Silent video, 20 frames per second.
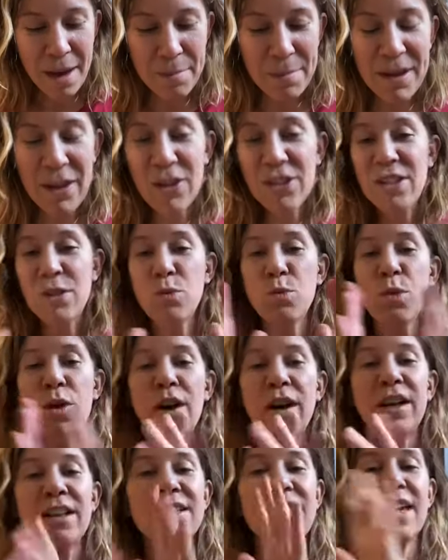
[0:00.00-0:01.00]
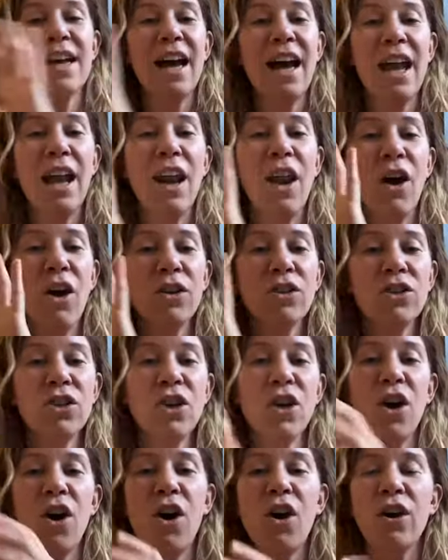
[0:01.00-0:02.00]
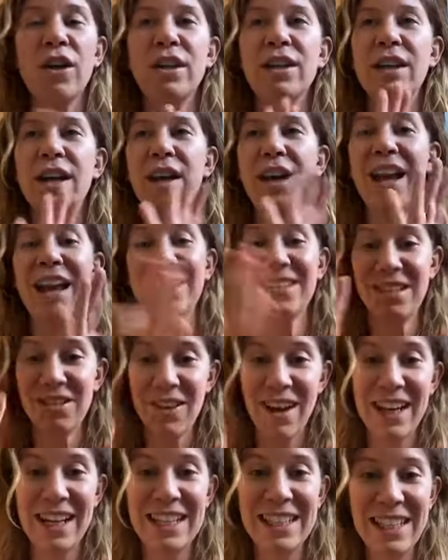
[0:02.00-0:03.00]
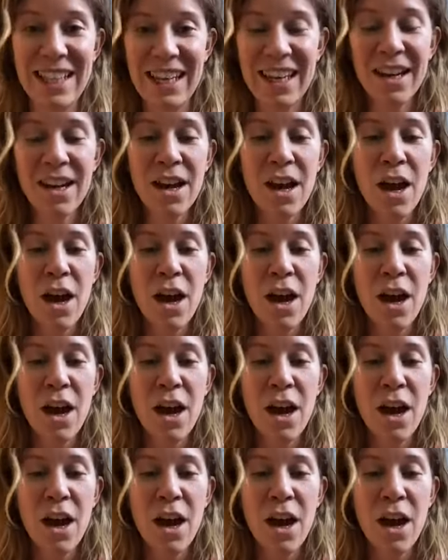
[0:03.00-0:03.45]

because it works a lot on laterality.